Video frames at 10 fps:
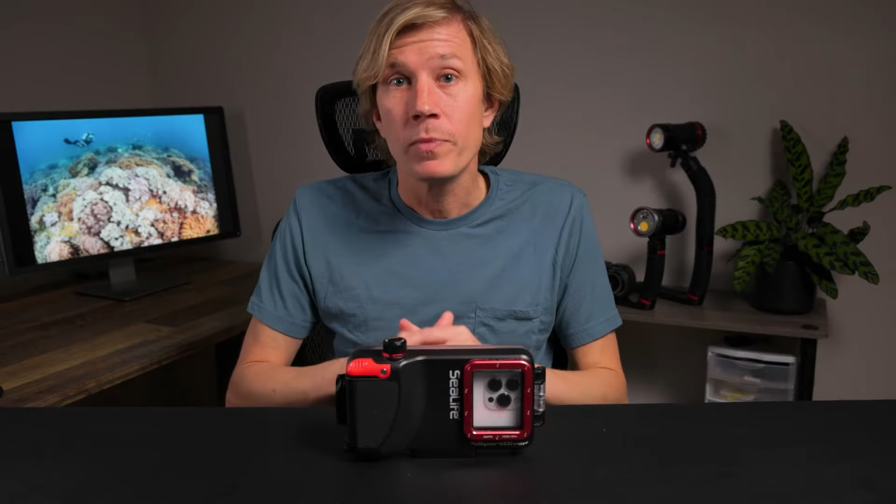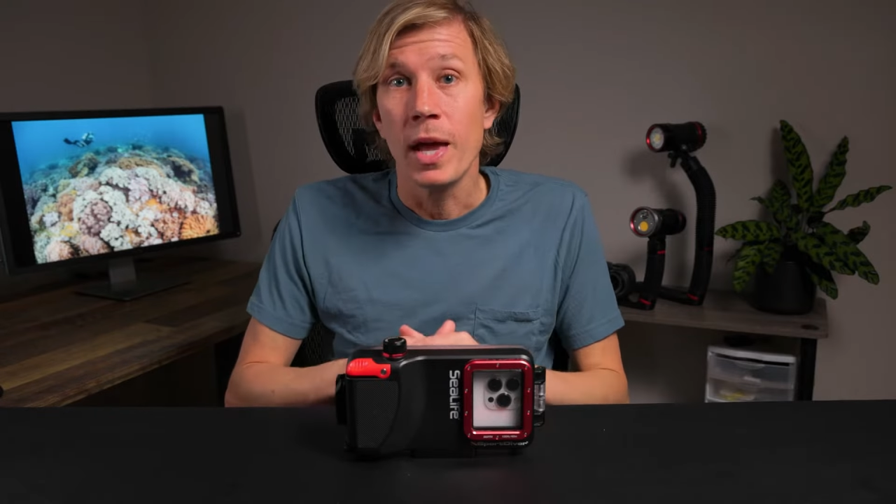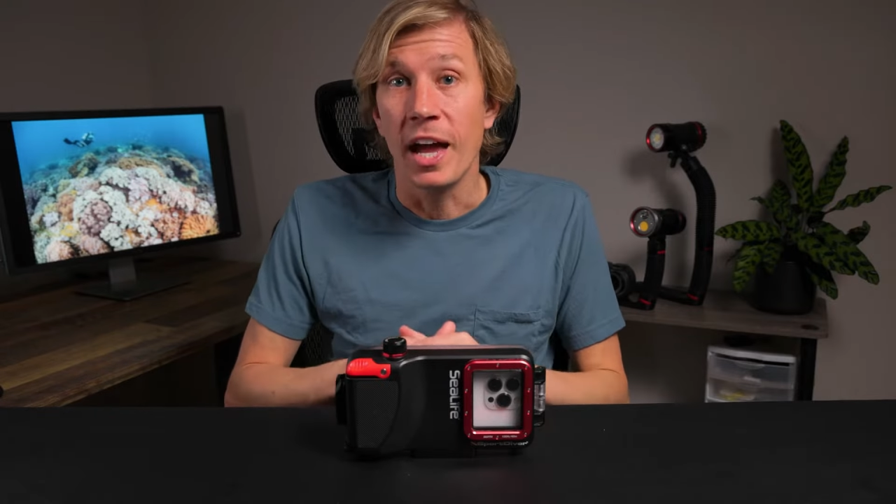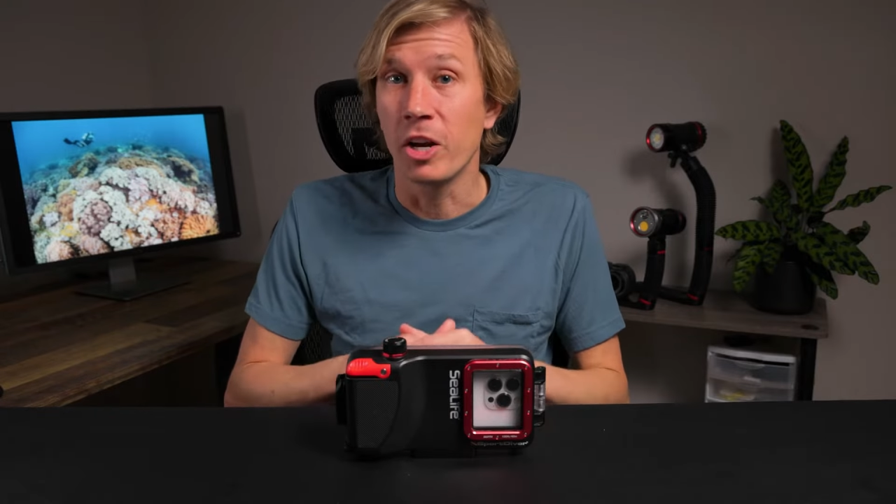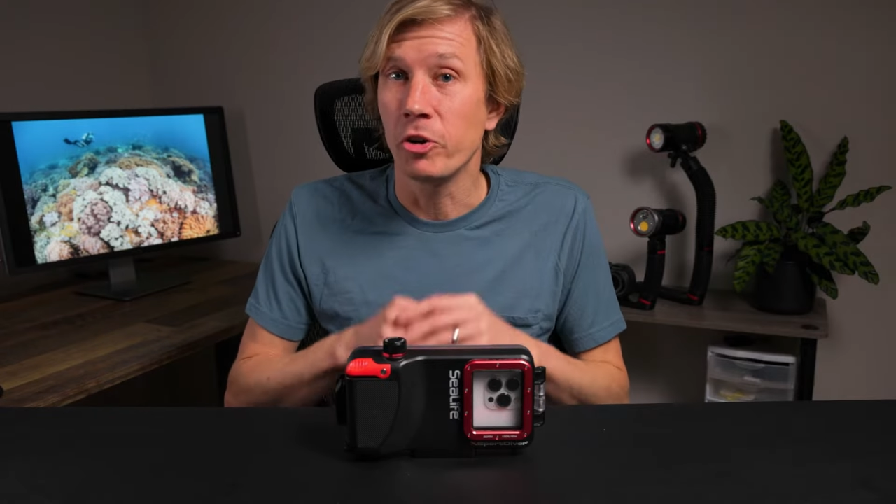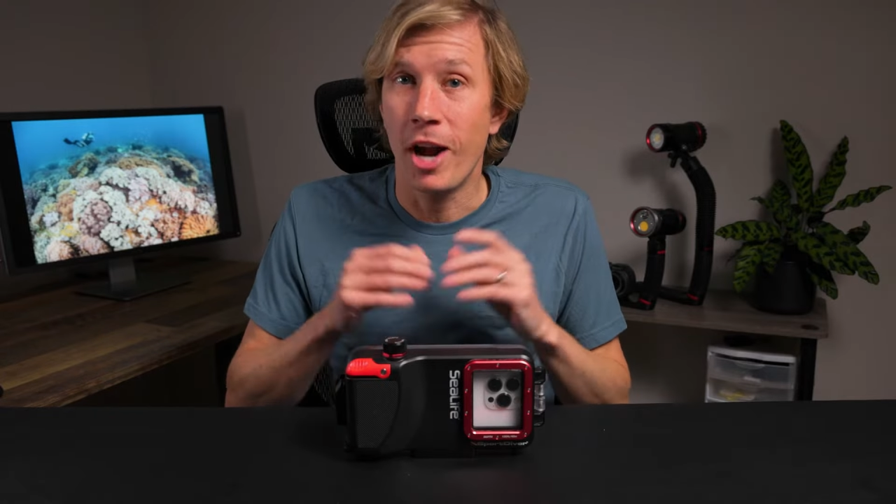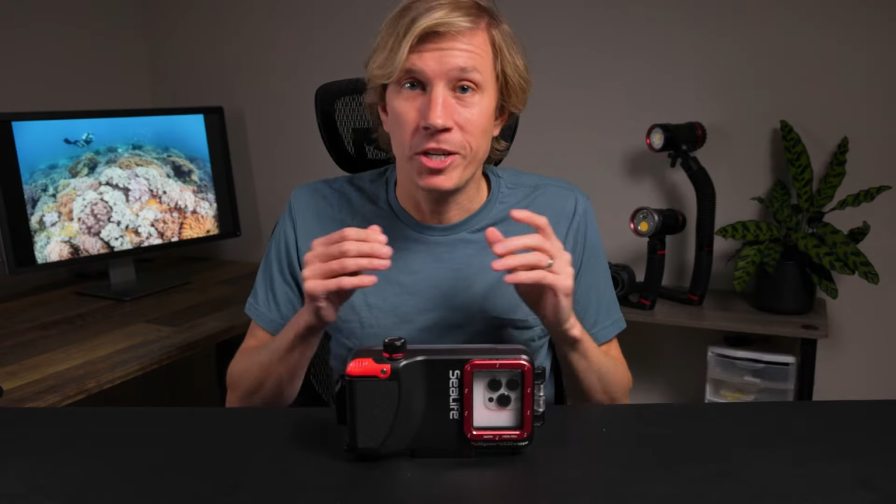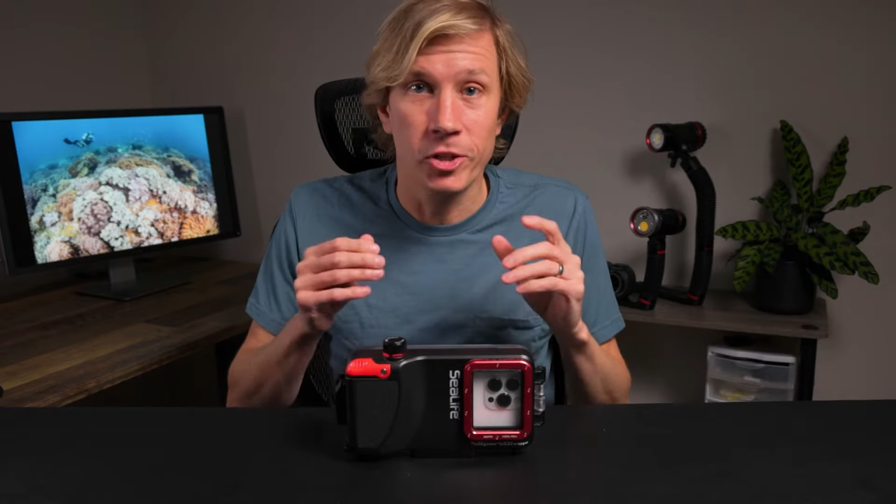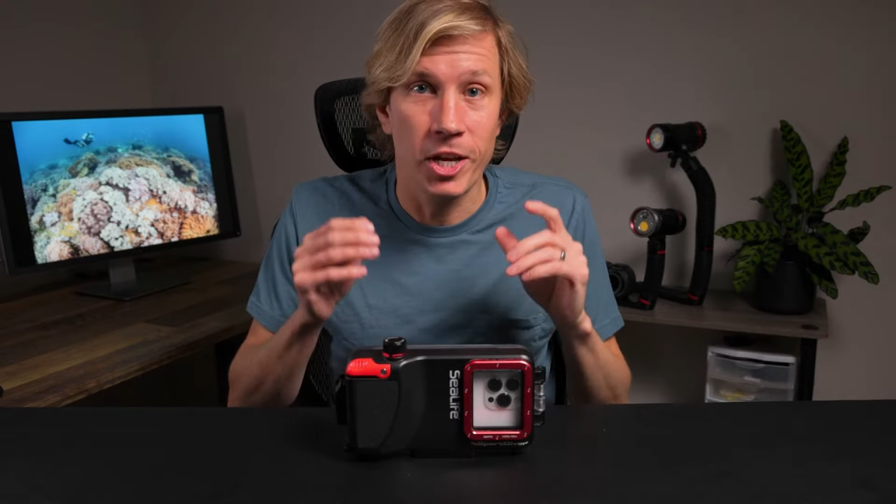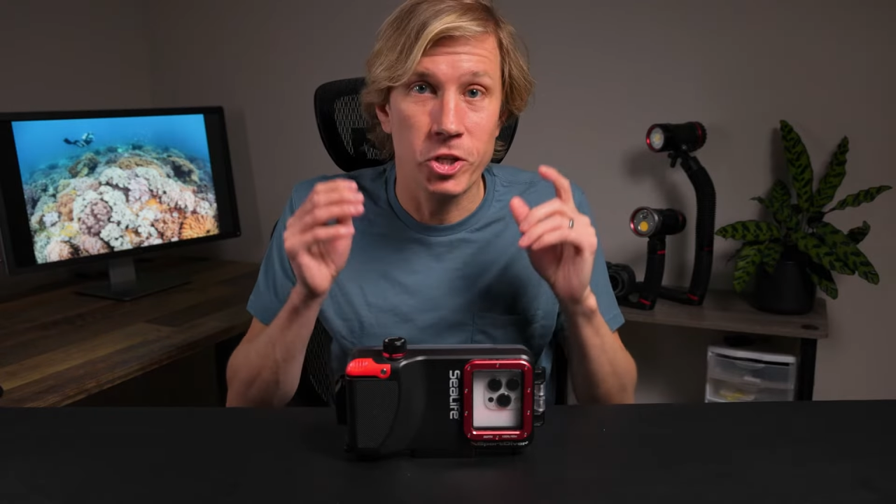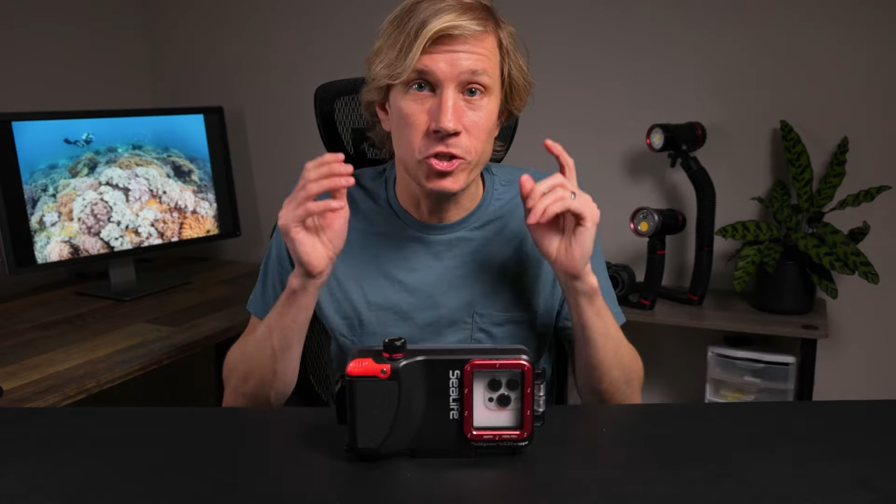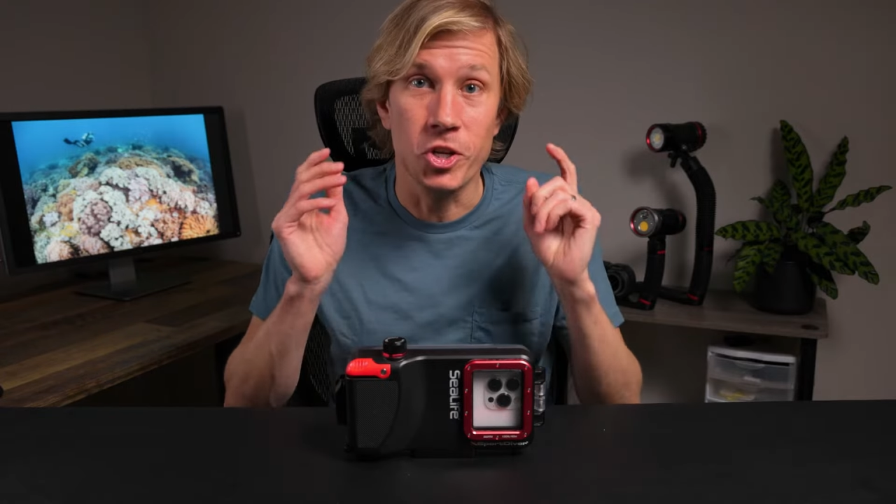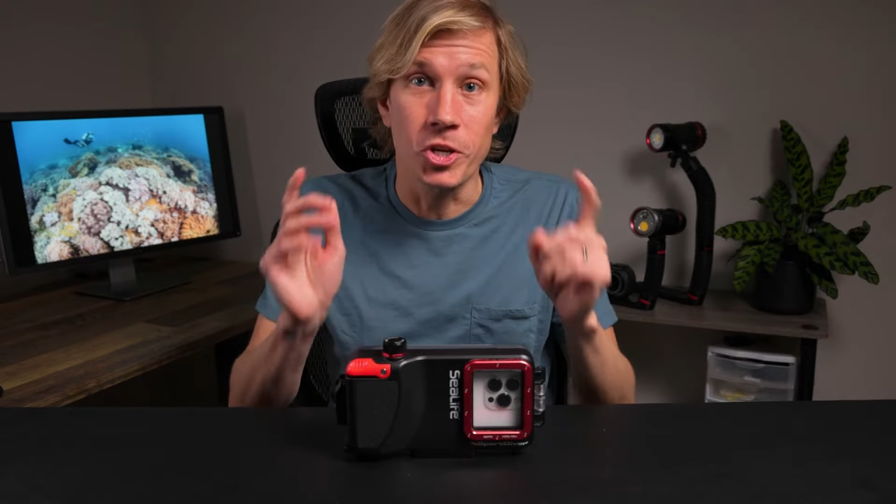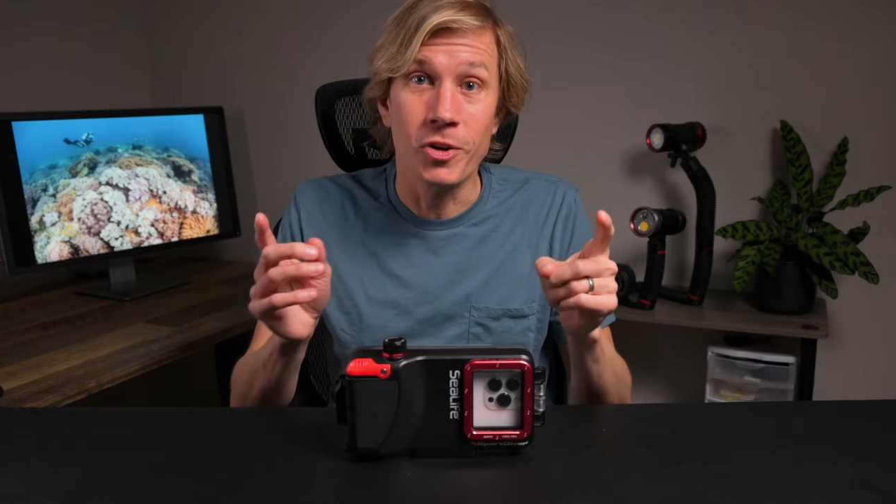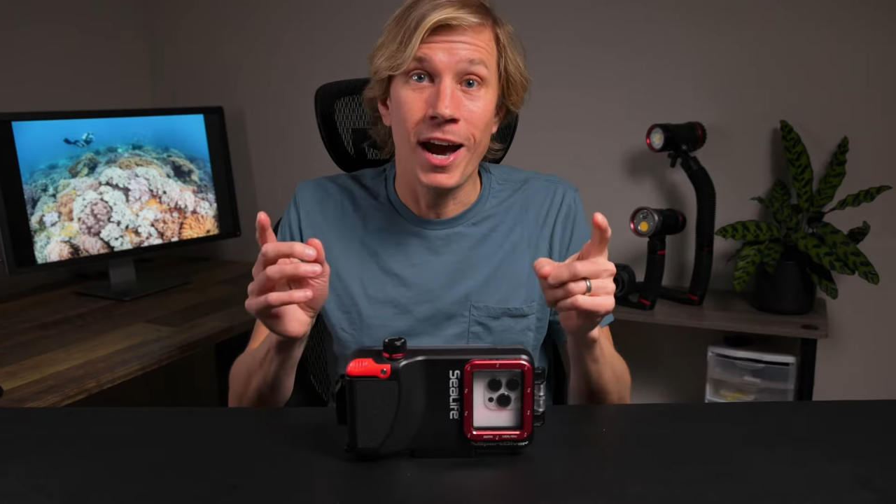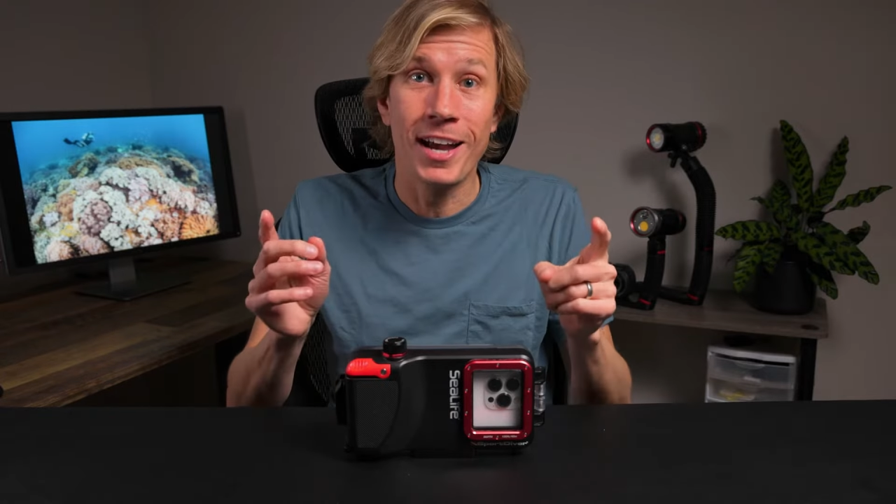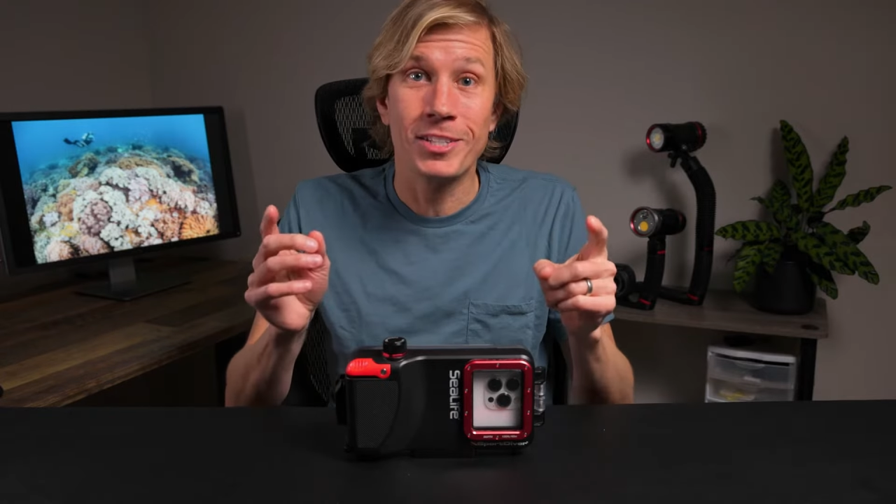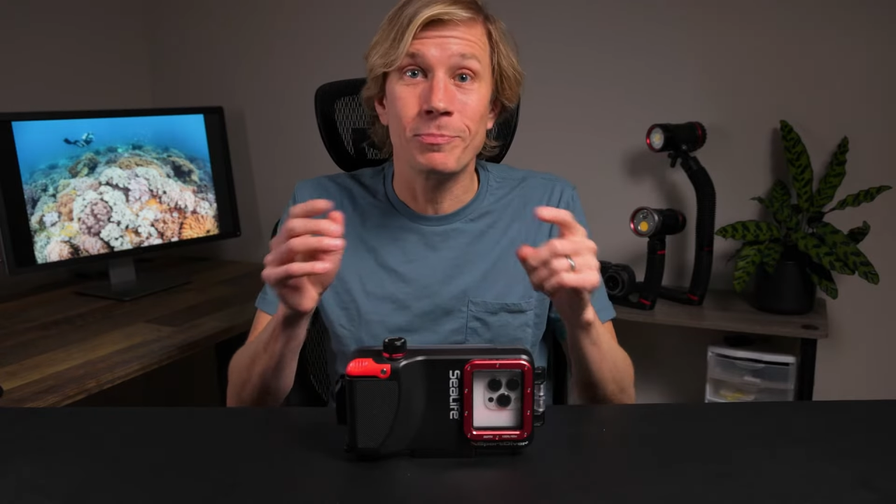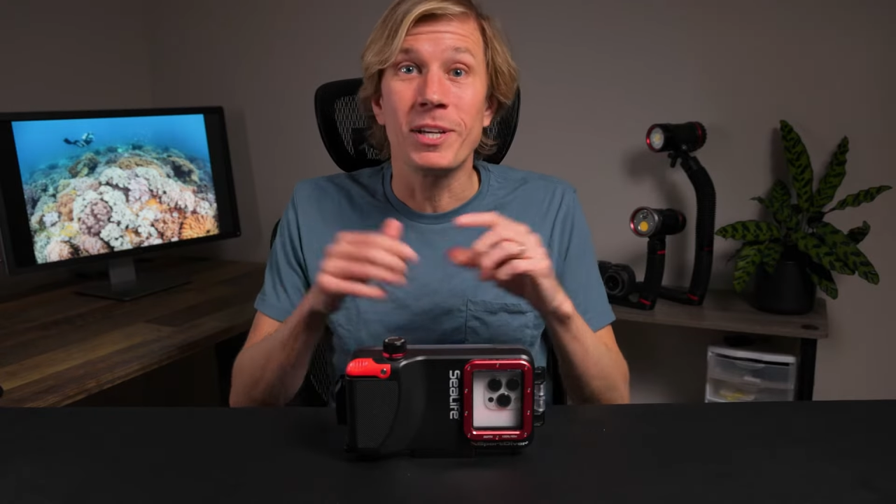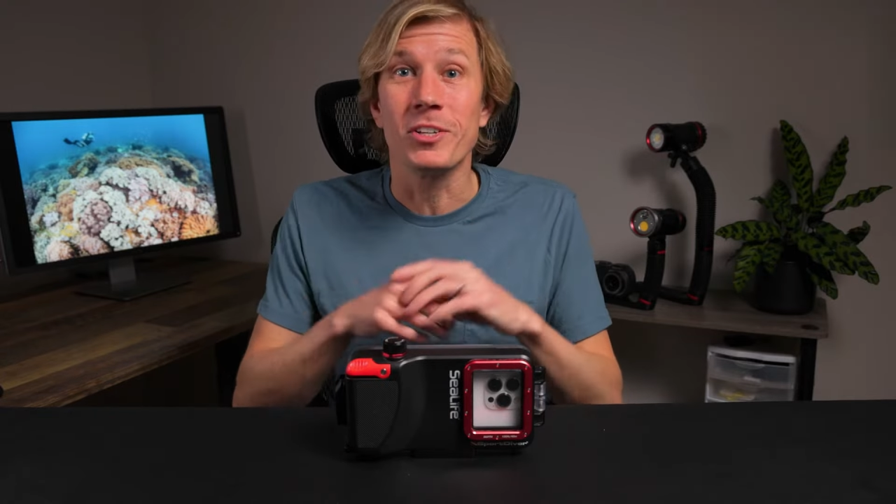And congratulations to you guys
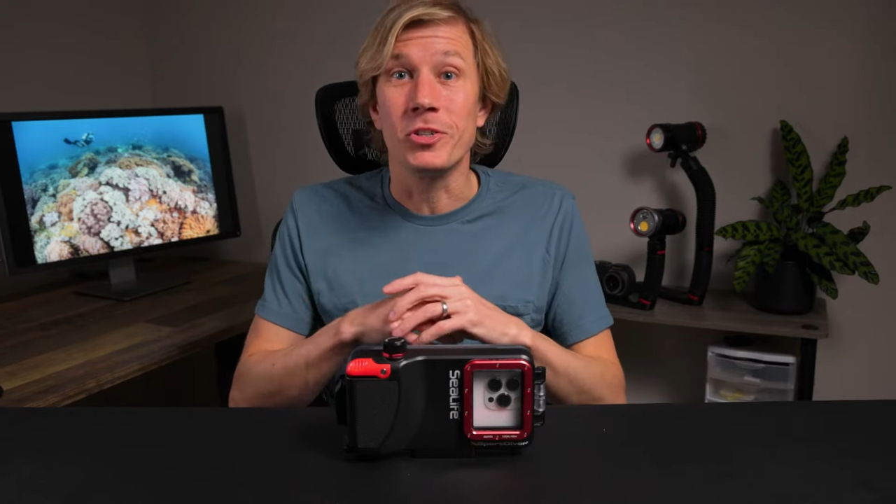because